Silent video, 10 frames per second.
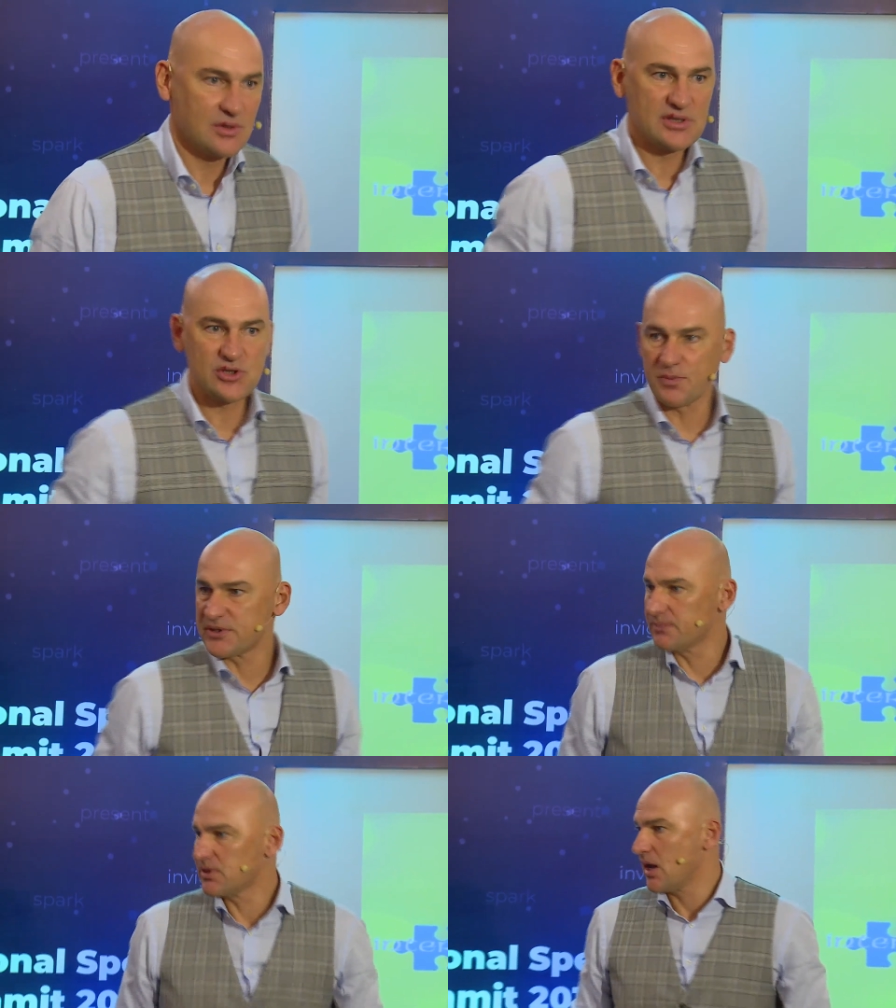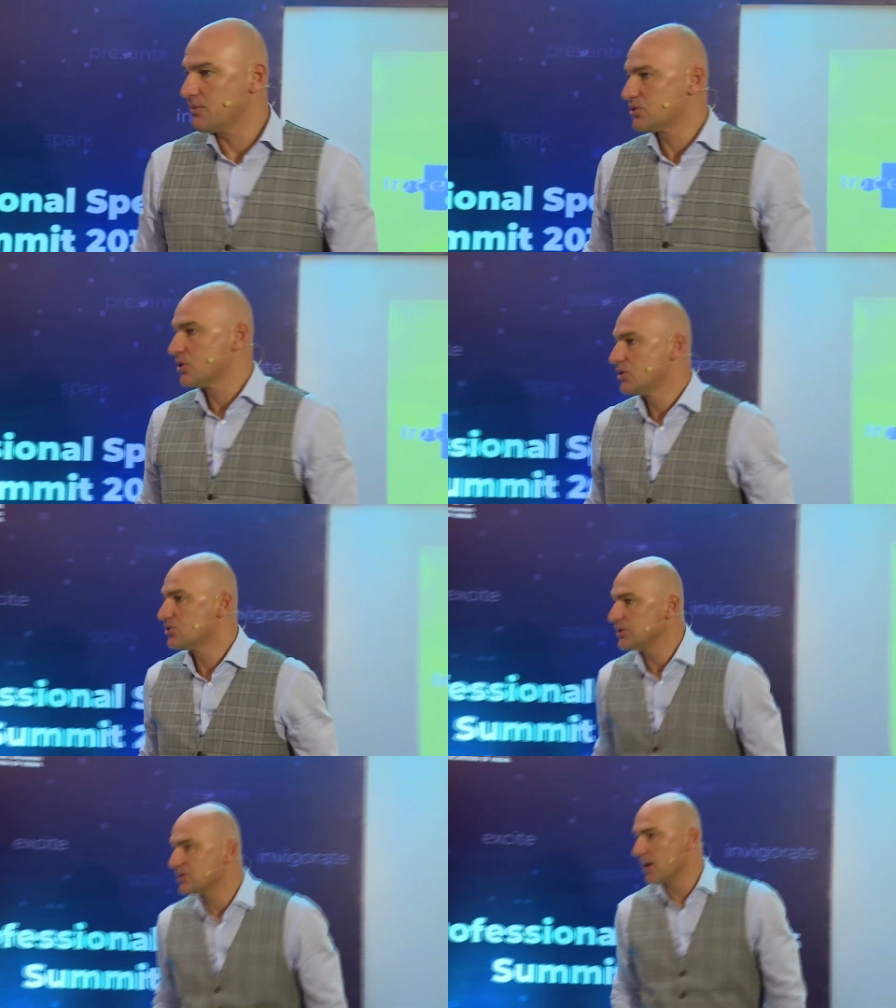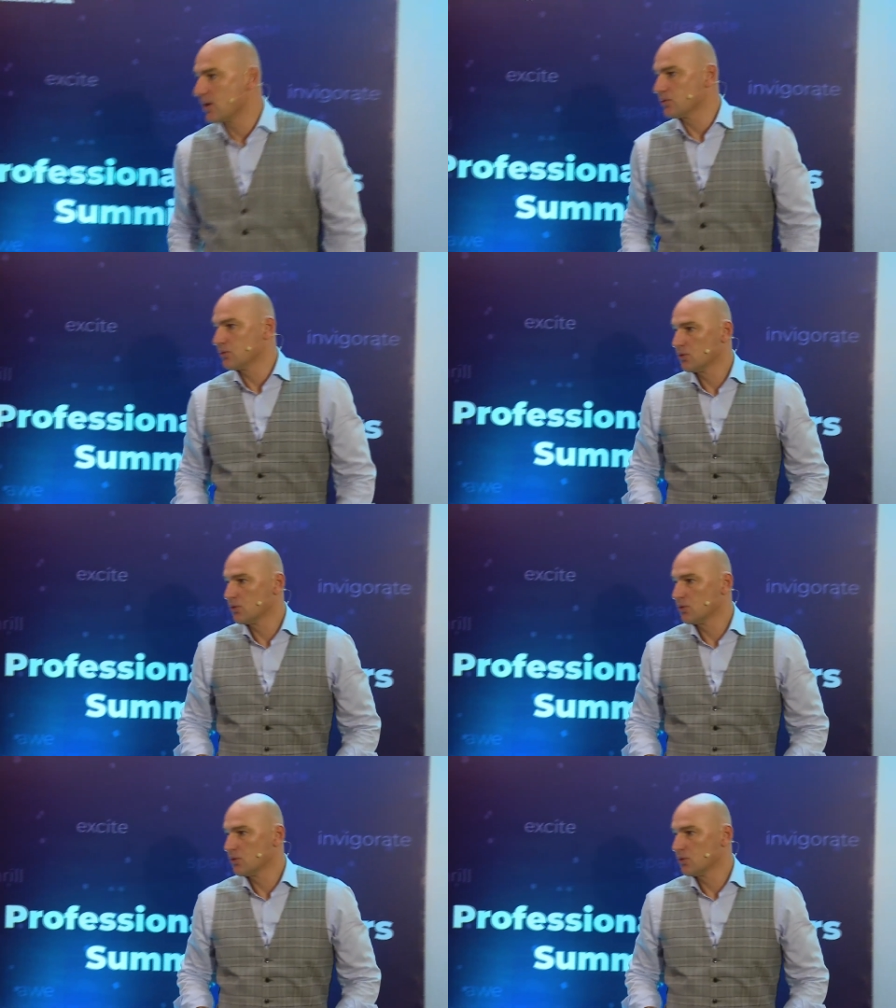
Stop sometimes. Sit down.